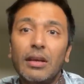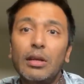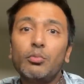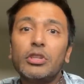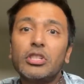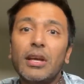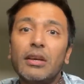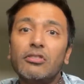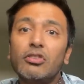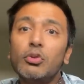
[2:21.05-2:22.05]
in which
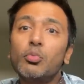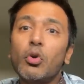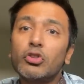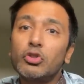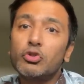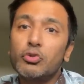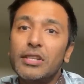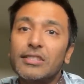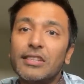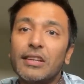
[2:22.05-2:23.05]
case you want to
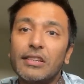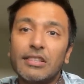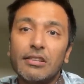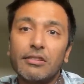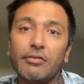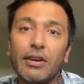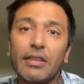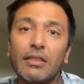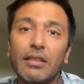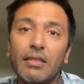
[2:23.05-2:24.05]
treat and identify
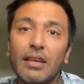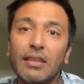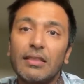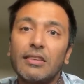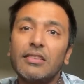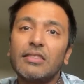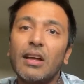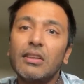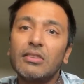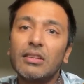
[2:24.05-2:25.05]
the thing that is
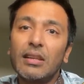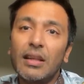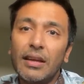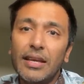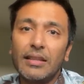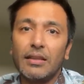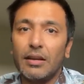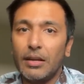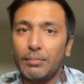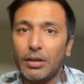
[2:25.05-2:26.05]
underlying the
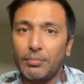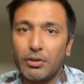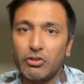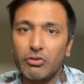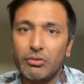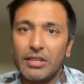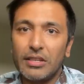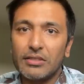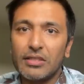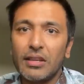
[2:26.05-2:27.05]
high blood pressure
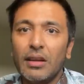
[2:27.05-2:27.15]
readings.